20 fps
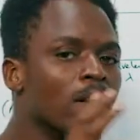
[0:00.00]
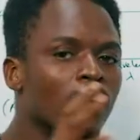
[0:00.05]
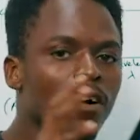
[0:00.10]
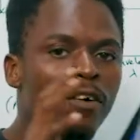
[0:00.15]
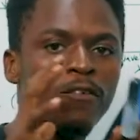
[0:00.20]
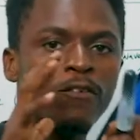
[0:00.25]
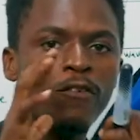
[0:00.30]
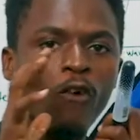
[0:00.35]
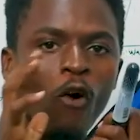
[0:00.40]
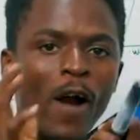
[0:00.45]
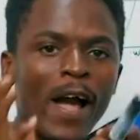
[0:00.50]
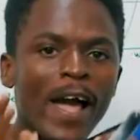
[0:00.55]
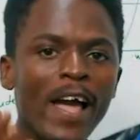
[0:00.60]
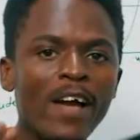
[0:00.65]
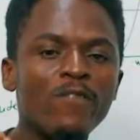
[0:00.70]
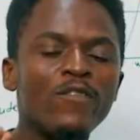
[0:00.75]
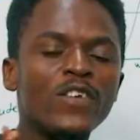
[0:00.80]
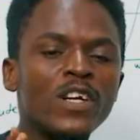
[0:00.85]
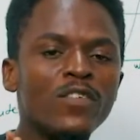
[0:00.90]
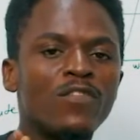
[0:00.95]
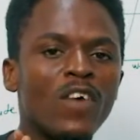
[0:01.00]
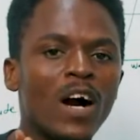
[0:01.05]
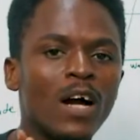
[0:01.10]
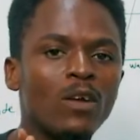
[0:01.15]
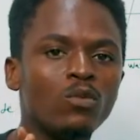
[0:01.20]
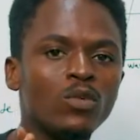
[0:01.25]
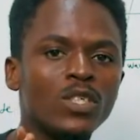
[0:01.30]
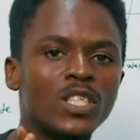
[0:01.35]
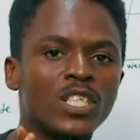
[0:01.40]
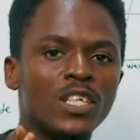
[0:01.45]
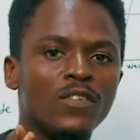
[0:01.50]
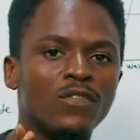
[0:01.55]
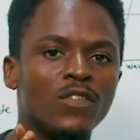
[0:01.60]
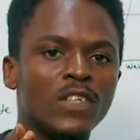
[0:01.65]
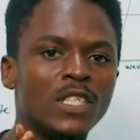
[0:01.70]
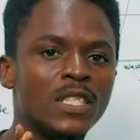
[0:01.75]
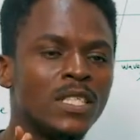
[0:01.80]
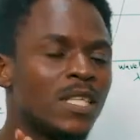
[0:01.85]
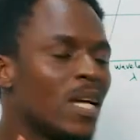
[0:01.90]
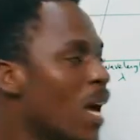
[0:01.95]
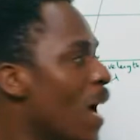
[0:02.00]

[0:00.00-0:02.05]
For every value given,